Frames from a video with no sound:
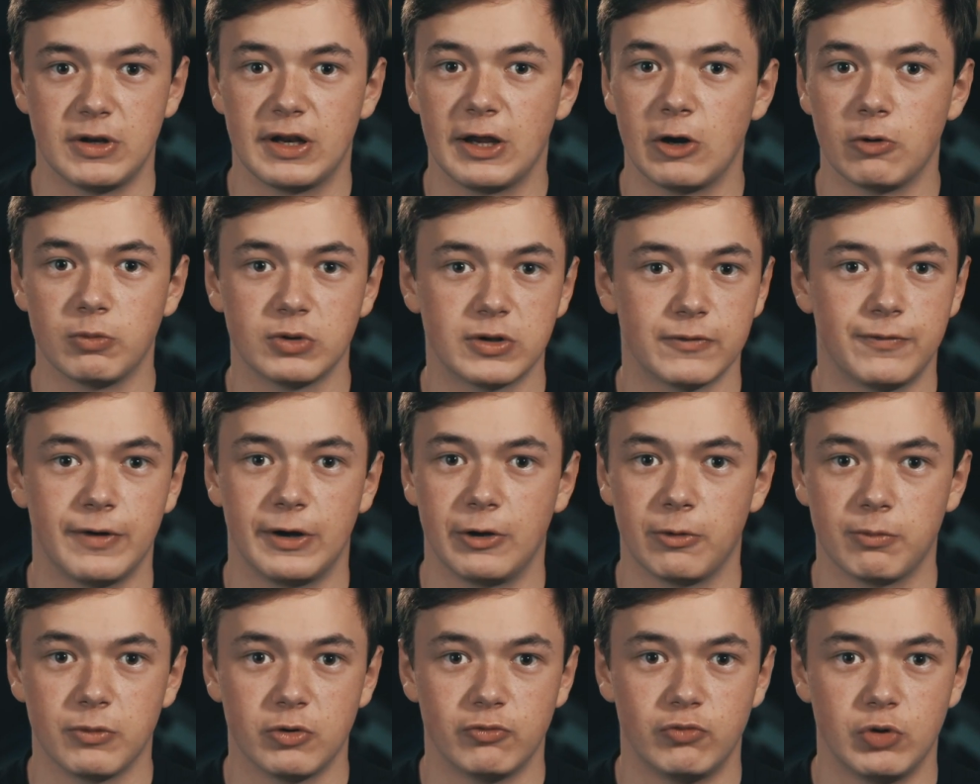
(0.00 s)
and help
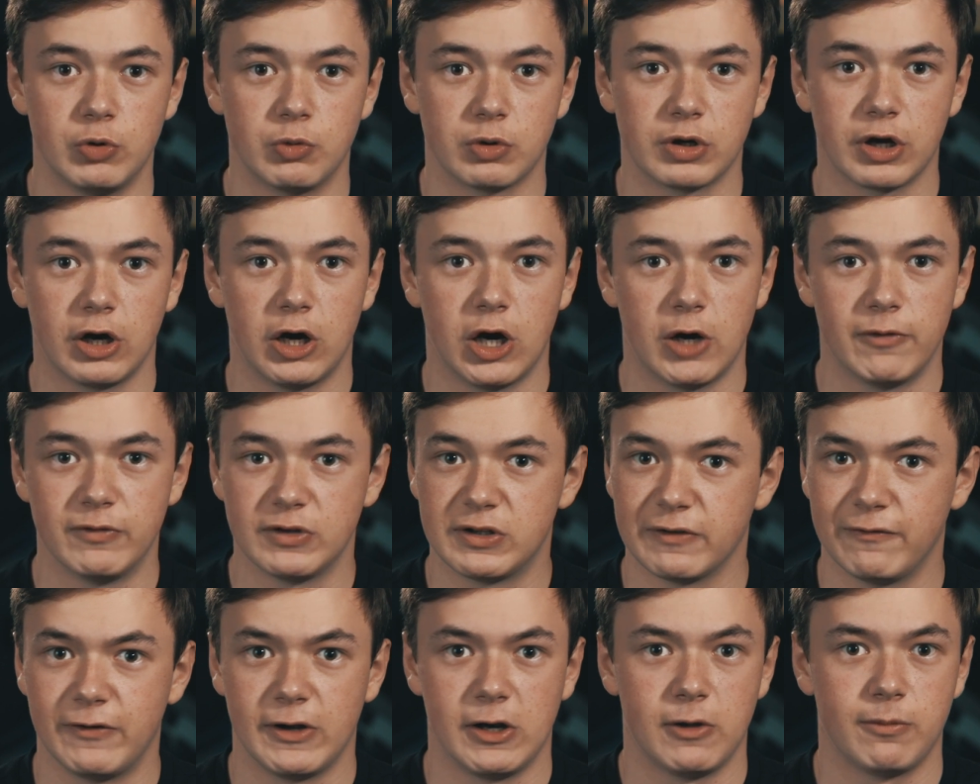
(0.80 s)
develop the real car and
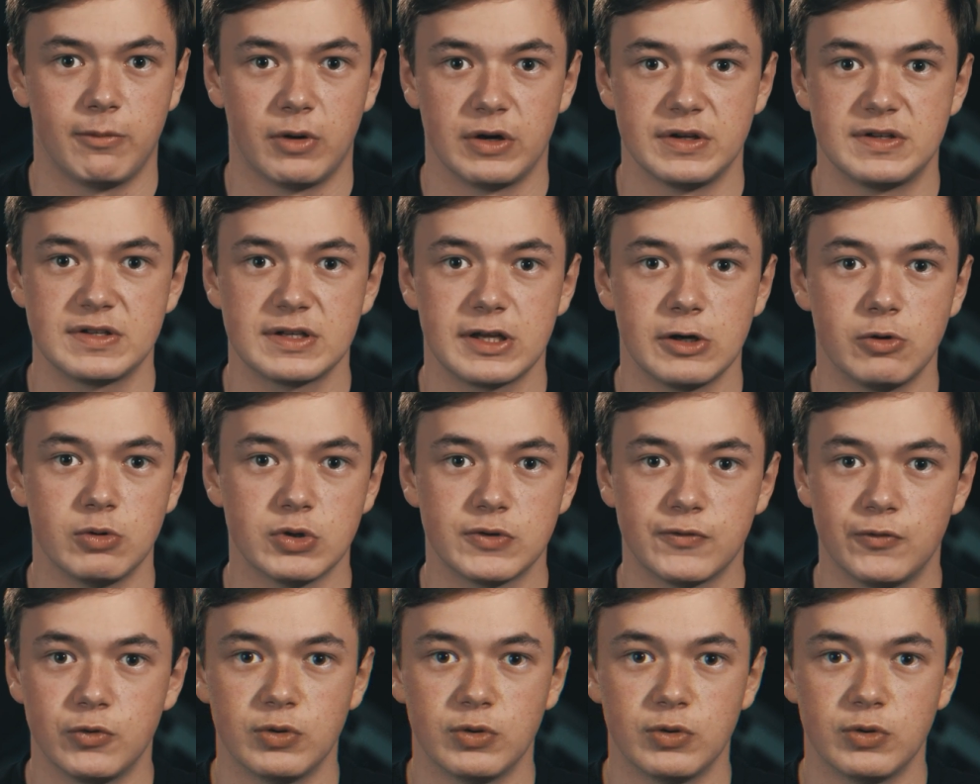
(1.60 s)
develop my skills